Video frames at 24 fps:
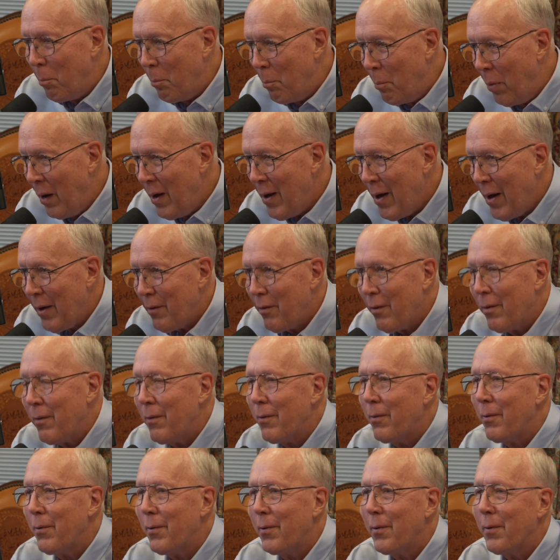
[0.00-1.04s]
but
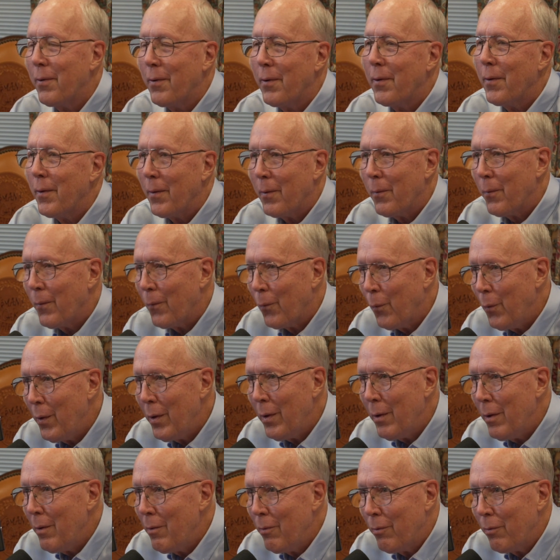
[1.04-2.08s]

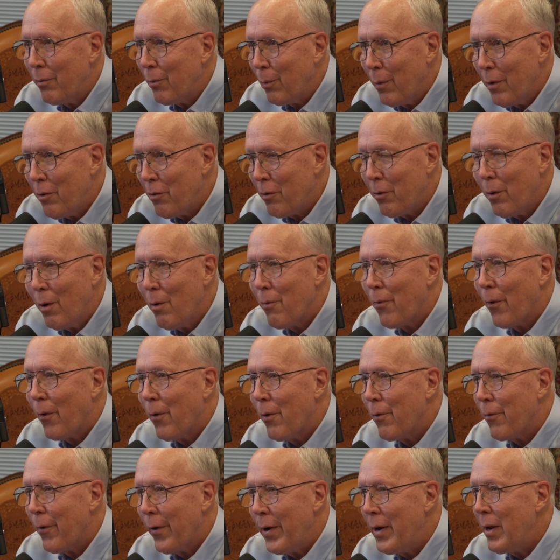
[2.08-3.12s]
we switched over
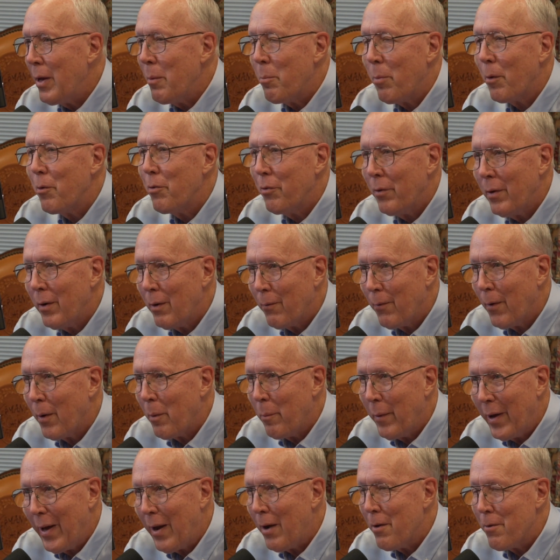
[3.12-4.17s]
80% of our
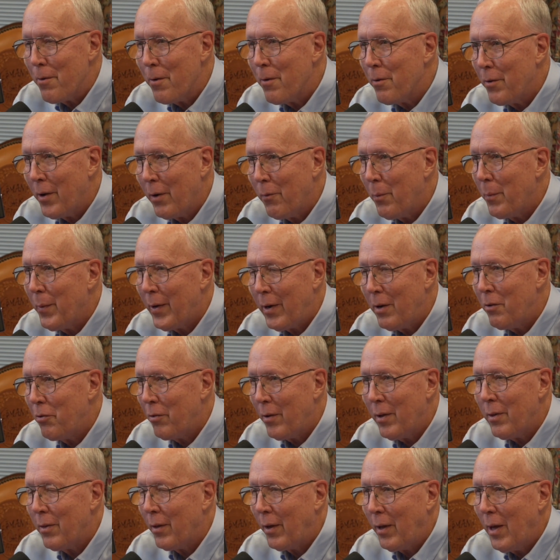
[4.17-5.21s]
managers. Everybody
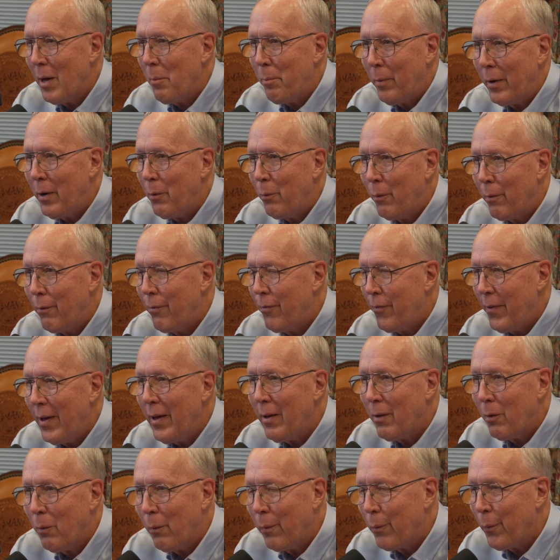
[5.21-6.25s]
said the company would
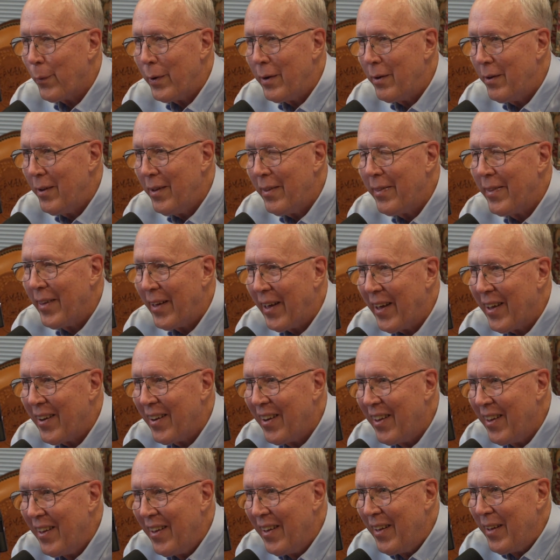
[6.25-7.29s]
fail when we did that.
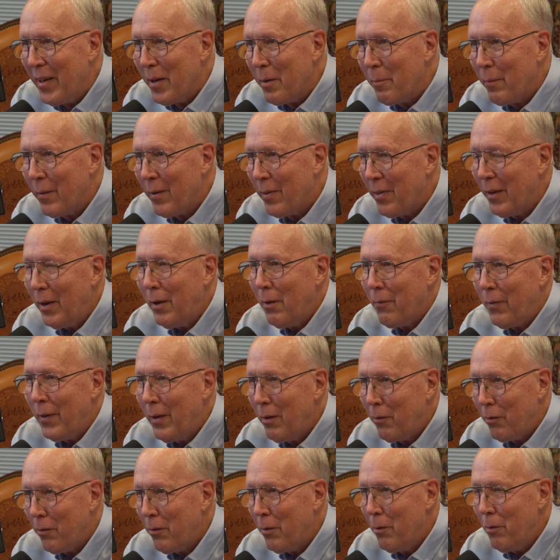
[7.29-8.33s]
Think of the
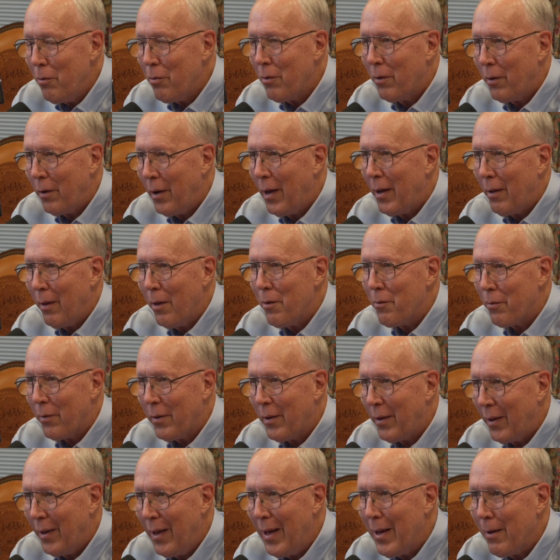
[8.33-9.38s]
institutional knowledge
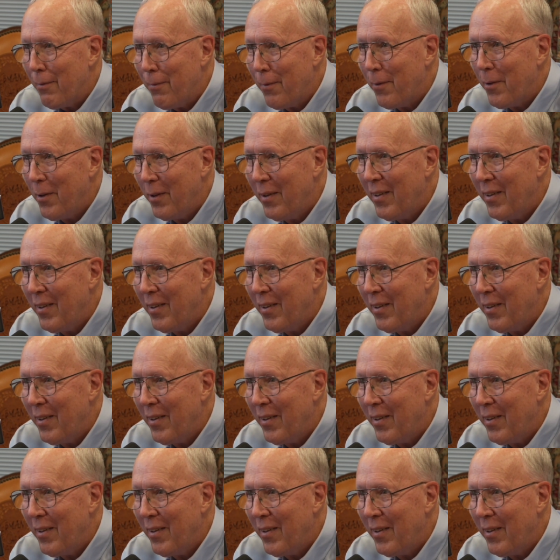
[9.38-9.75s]
that left.